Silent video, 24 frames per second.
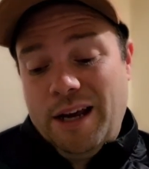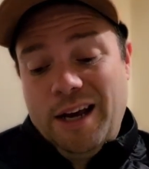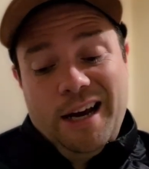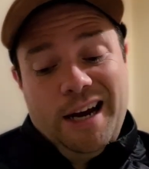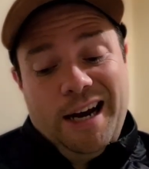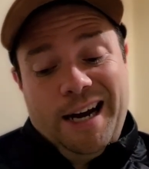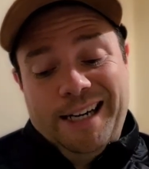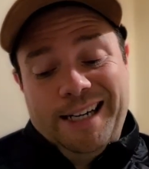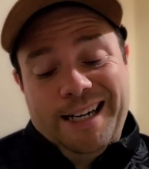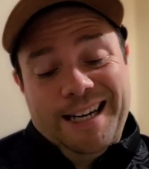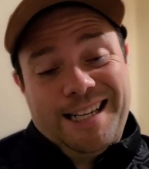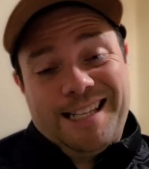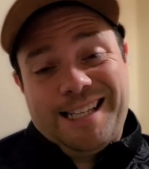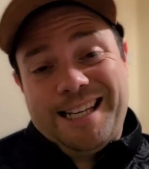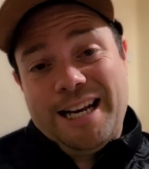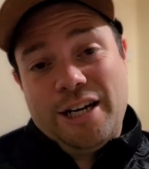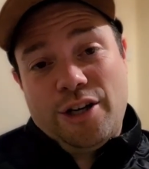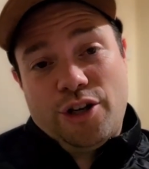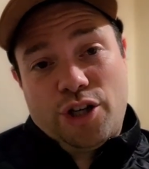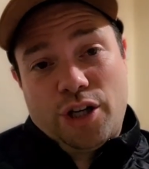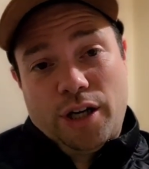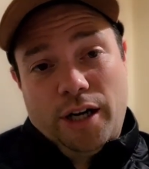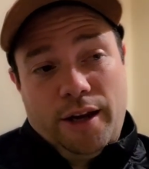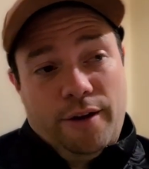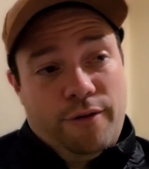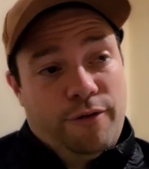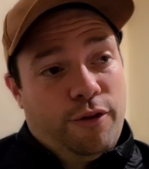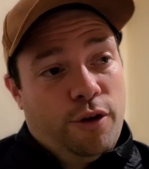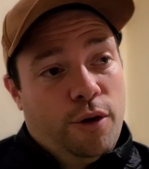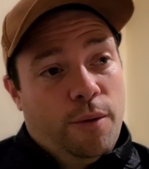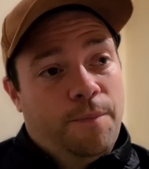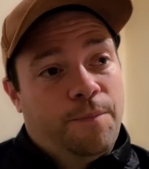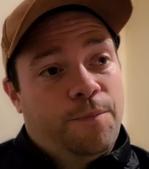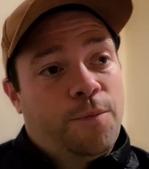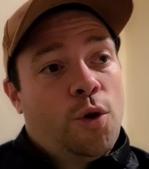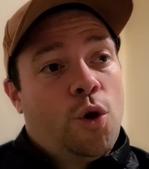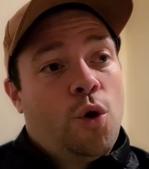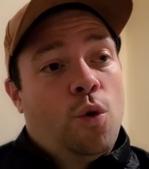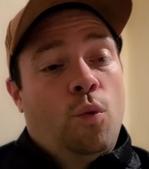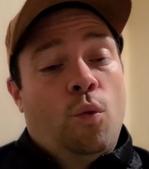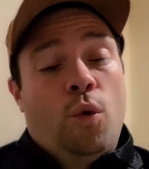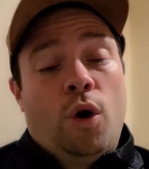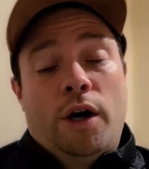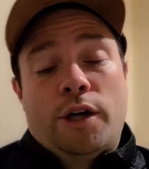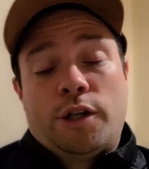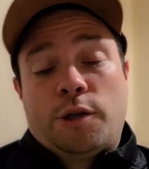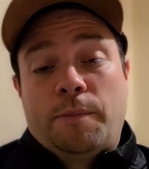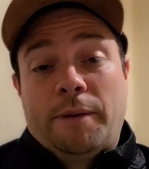And essentially, from
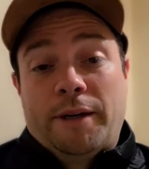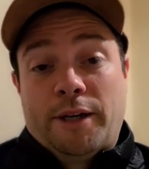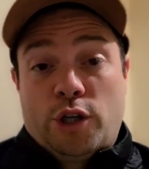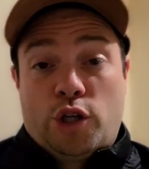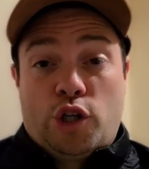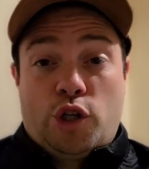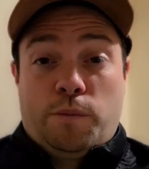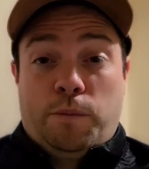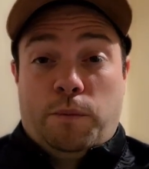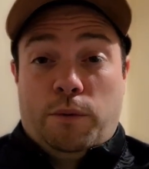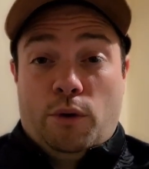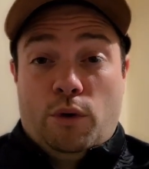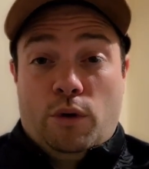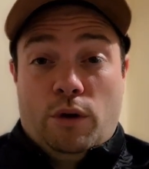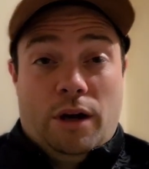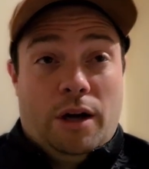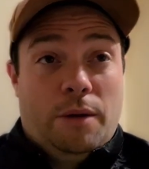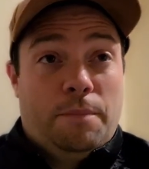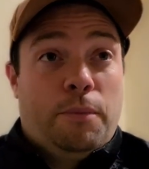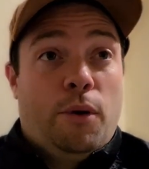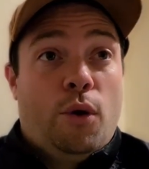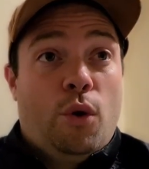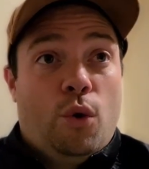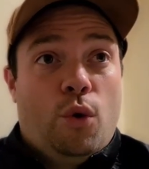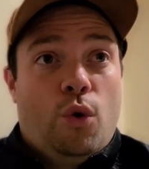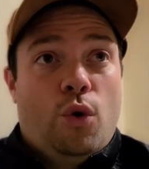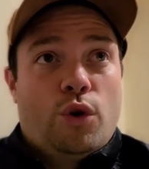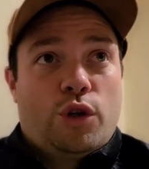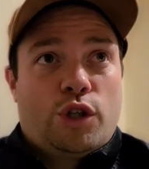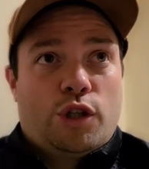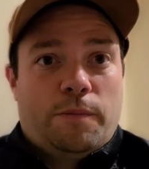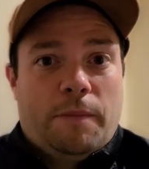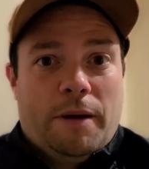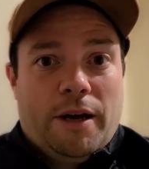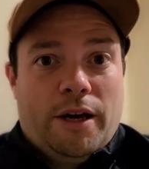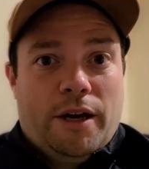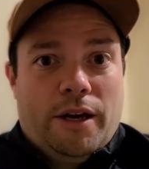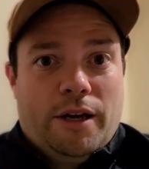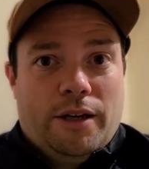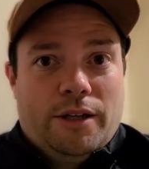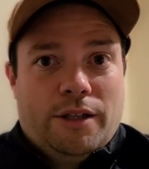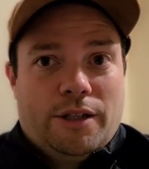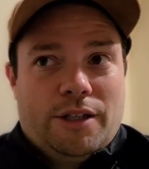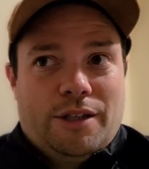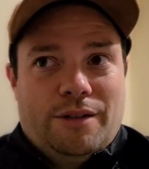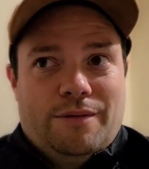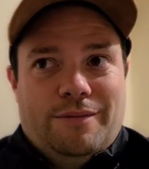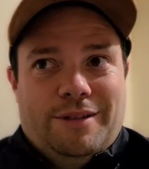what has been a poor
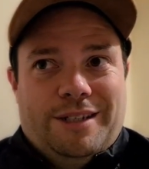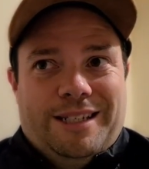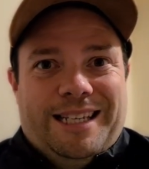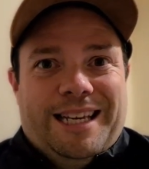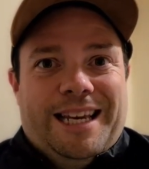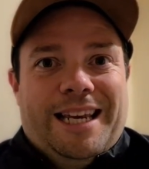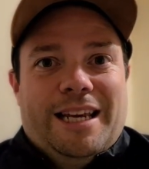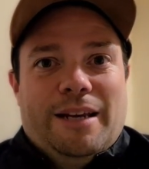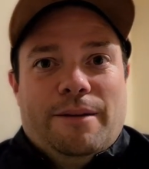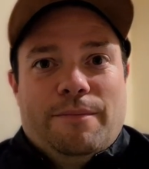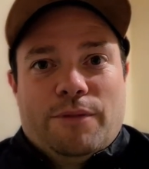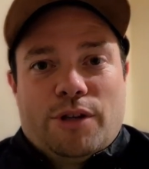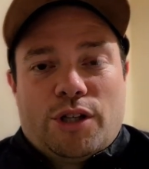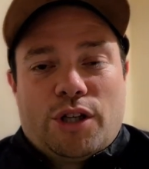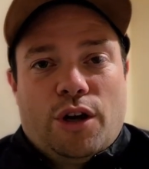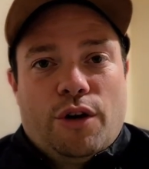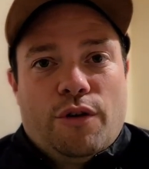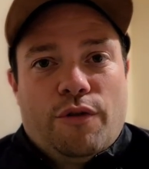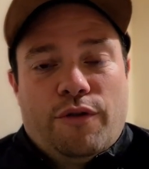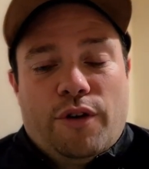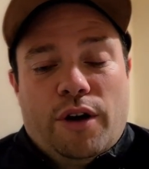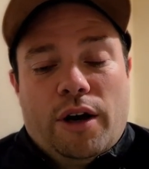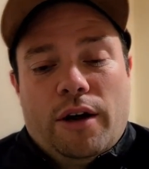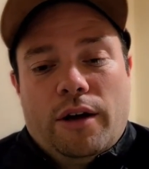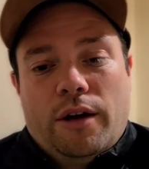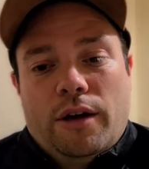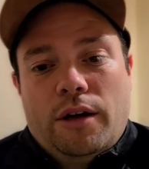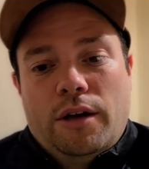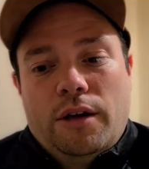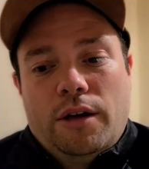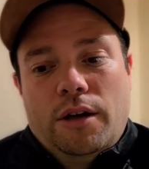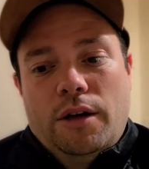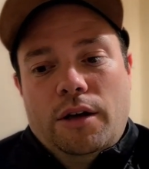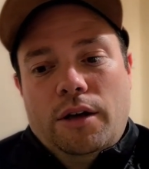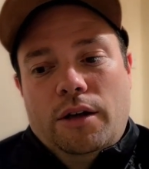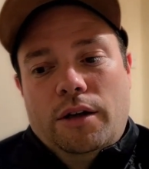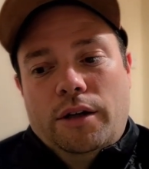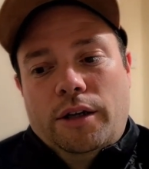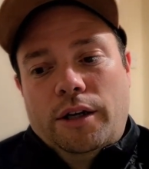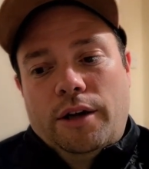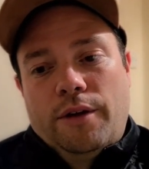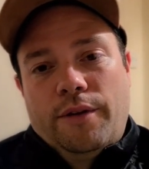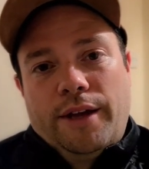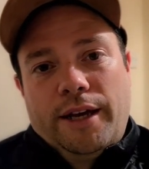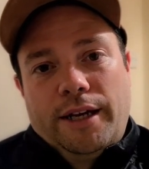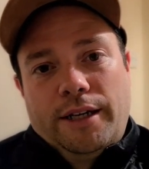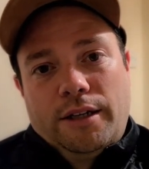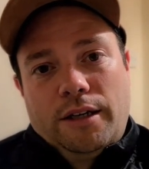Spurs team so far, you know,
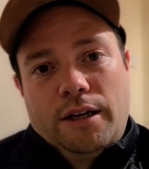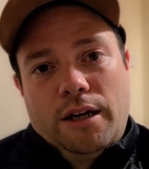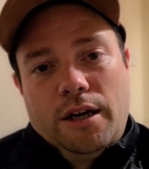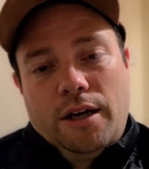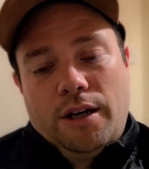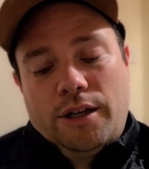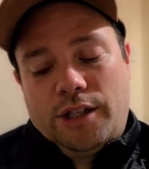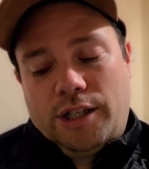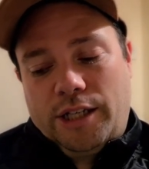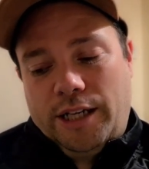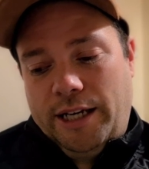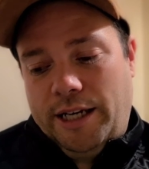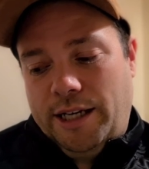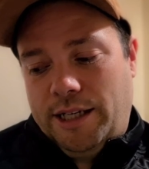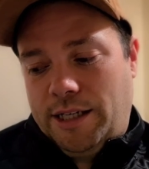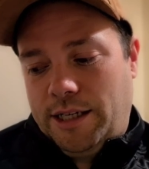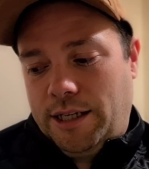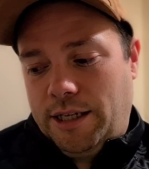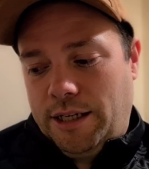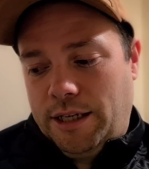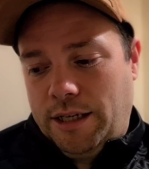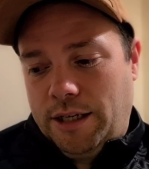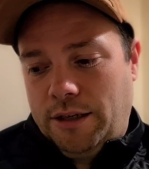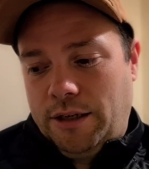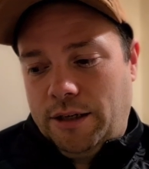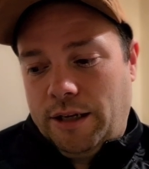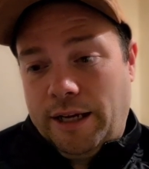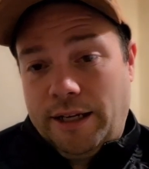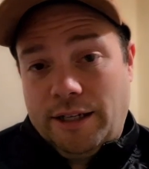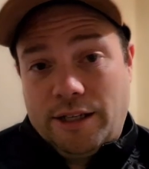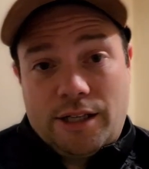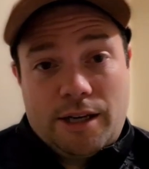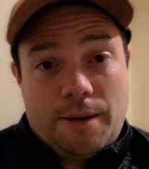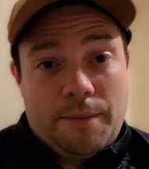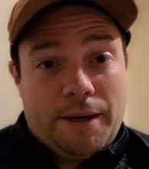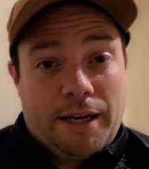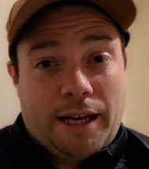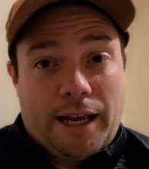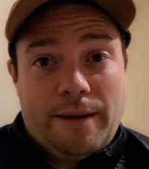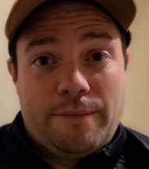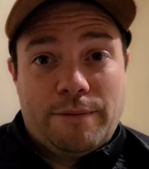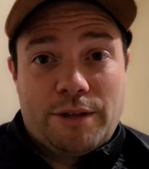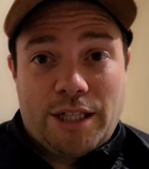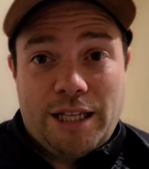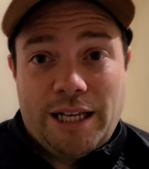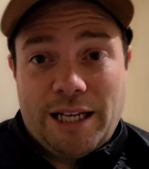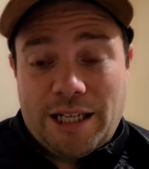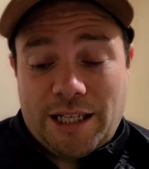the end of last season and in some of the
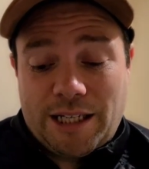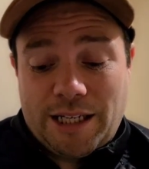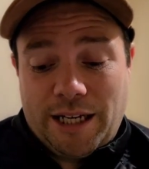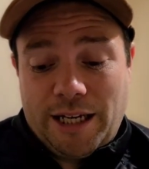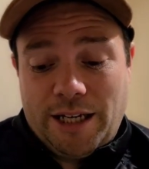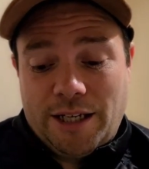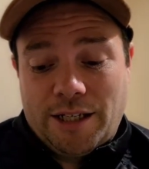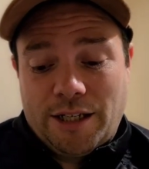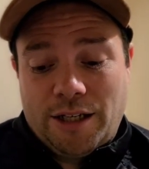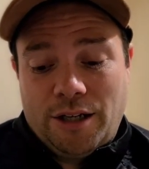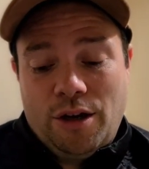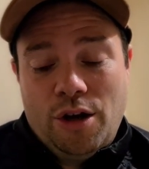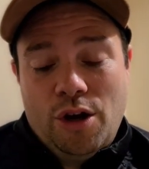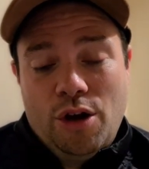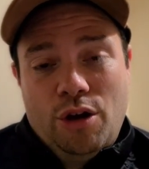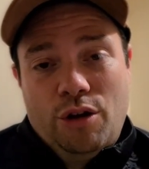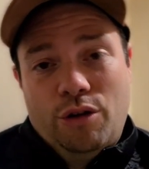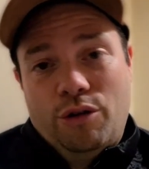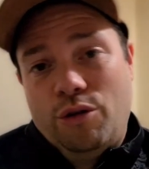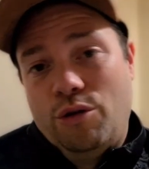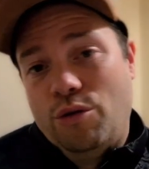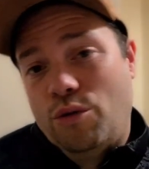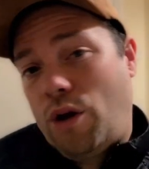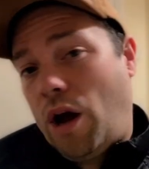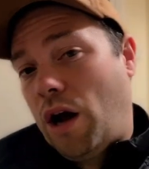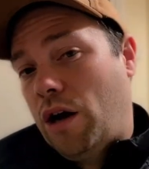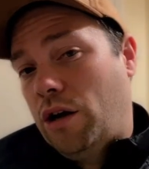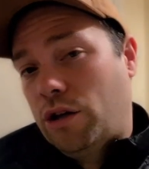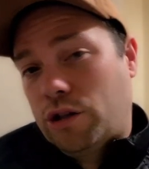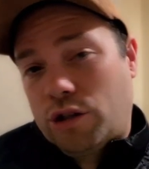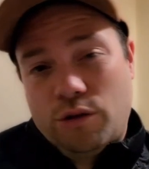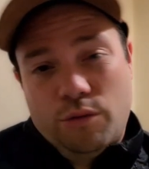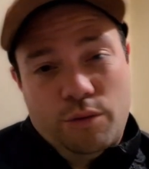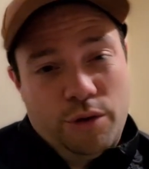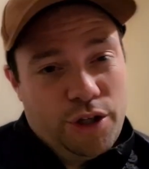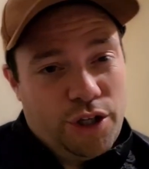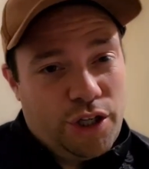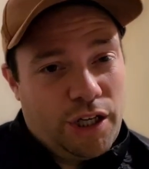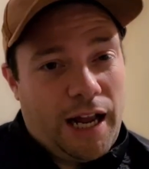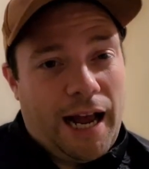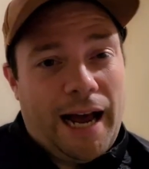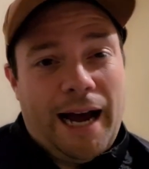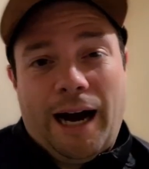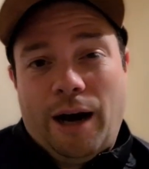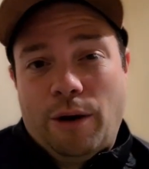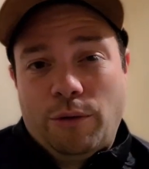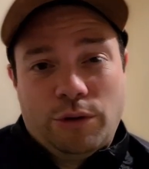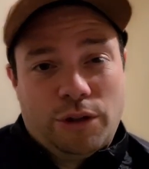games this season, Newcastle were just
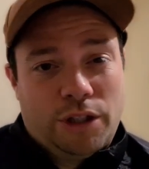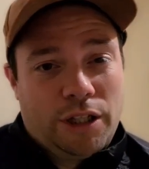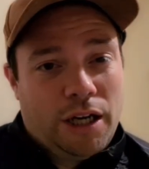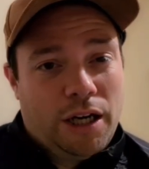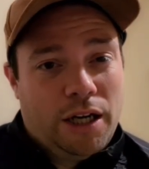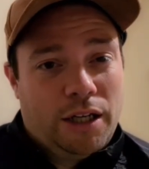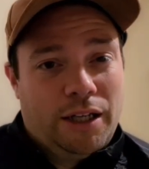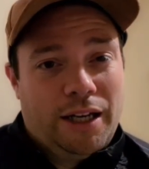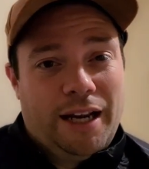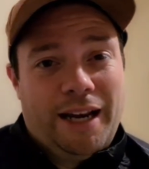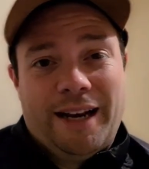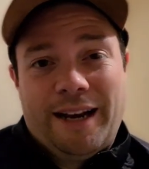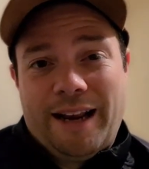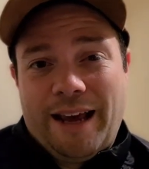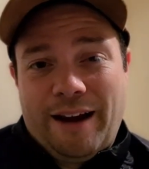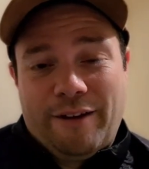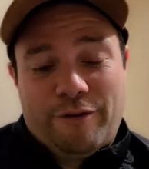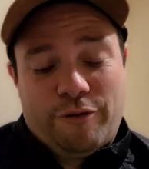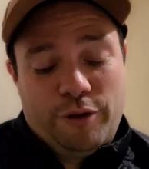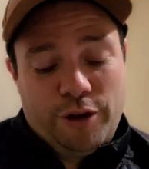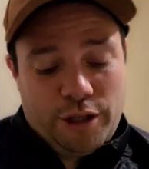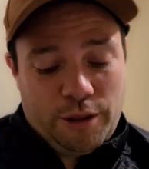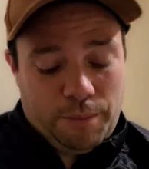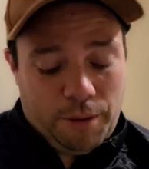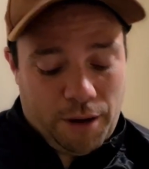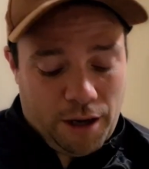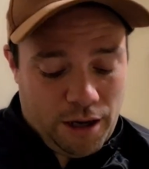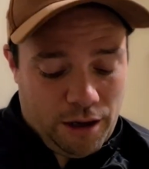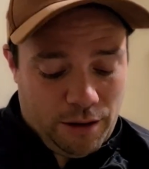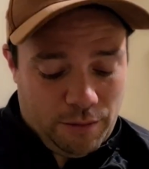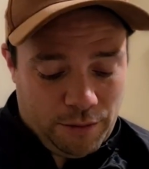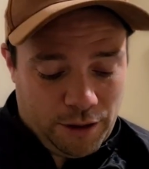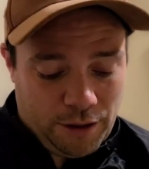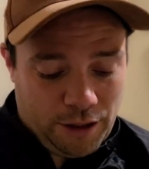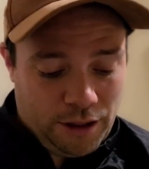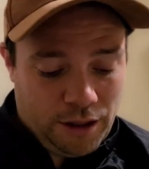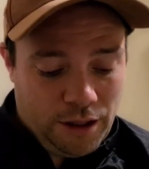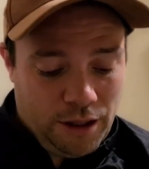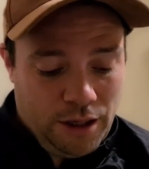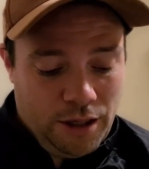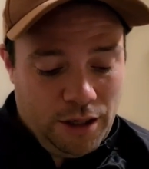outdone in every department.